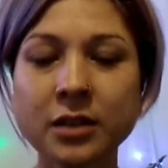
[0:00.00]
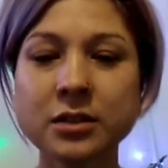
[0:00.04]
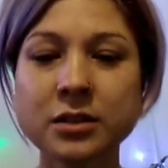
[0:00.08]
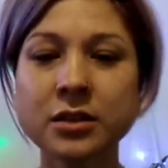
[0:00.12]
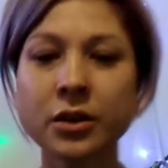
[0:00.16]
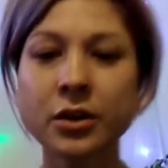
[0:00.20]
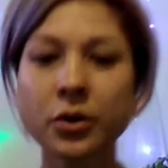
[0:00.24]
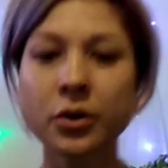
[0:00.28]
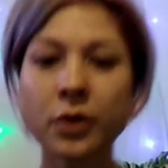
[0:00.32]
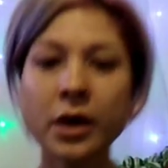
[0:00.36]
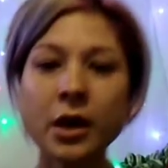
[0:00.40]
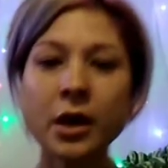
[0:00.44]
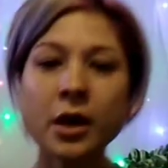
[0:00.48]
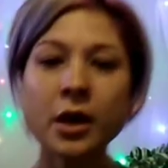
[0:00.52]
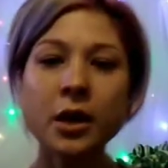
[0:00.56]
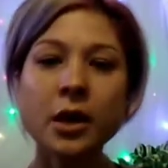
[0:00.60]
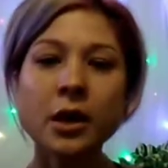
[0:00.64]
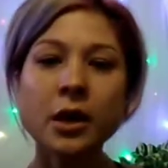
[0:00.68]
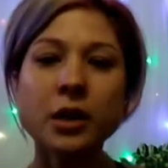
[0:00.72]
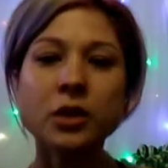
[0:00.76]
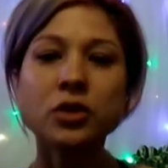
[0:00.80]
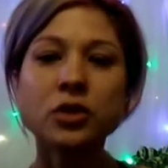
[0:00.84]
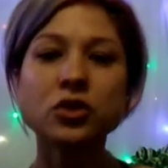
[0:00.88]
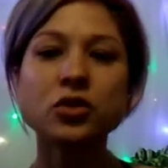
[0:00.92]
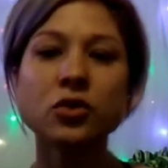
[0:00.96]
So
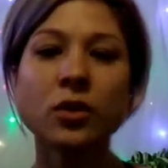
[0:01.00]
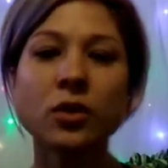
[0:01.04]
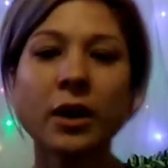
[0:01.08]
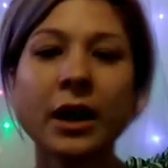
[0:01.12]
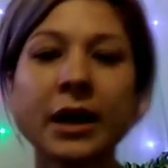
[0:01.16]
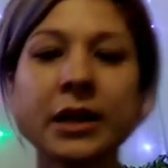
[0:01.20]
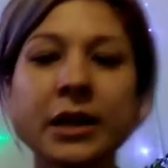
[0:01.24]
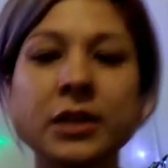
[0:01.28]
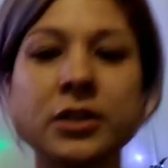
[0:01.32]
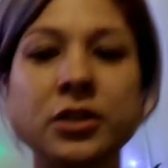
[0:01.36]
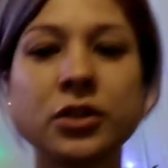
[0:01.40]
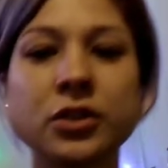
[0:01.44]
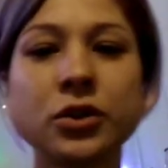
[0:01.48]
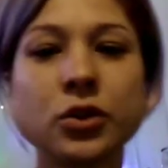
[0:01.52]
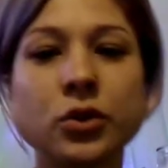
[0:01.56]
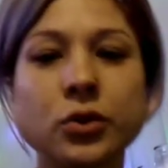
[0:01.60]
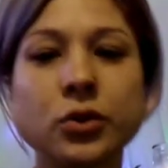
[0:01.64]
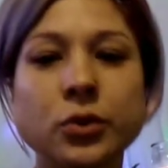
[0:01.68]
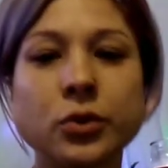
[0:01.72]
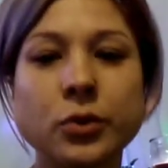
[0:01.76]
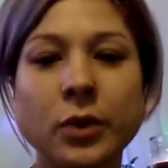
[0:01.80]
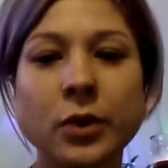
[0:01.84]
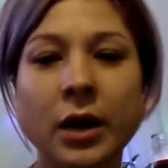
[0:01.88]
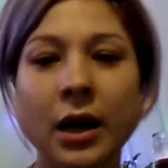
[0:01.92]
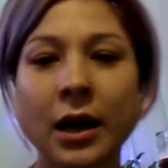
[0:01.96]
try
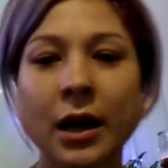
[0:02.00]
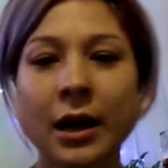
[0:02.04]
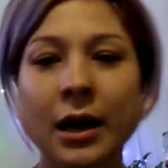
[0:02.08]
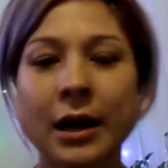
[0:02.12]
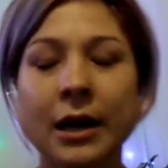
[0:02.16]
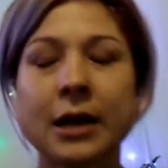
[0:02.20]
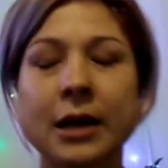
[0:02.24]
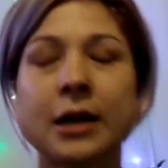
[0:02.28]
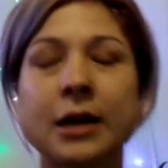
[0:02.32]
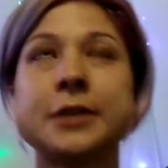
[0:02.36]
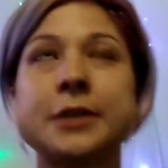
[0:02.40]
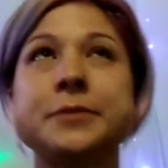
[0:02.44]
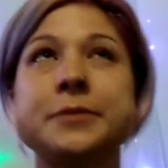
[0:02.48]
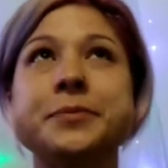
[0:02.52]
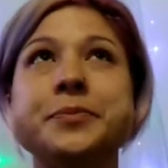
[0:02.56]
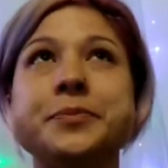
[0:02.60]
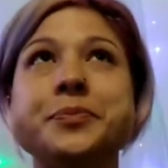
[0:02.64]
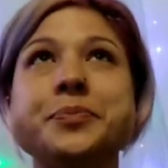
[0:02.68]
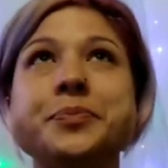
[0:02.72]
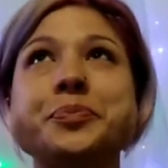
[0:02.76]
to let